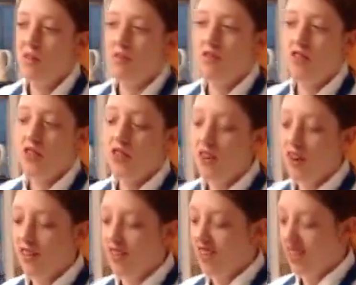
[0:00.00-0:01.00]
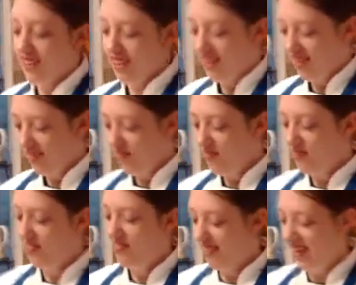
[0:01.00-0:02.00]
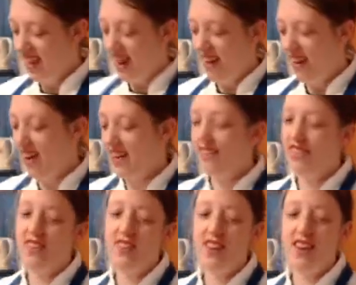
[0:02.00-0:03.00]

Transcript: food coloring. What? I don't know why